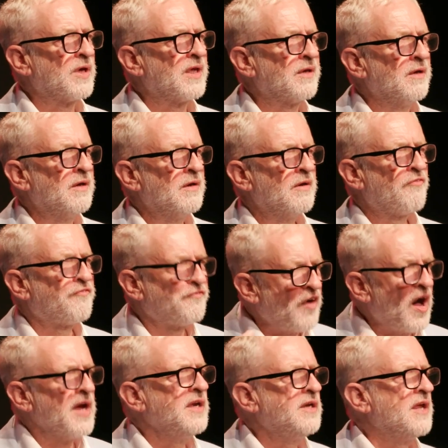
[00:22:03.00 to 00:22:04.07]
we
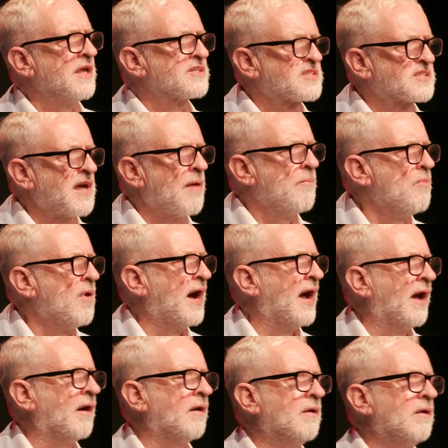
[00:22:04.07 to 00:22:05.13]
find it
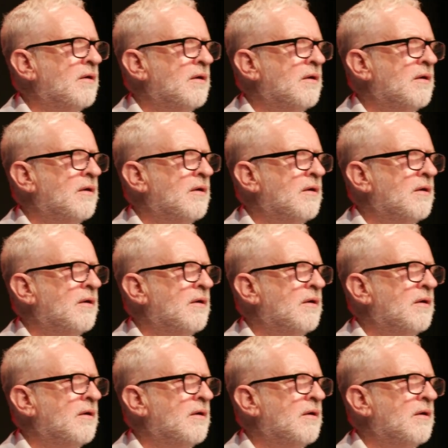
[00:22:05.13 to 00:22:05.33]
somewhere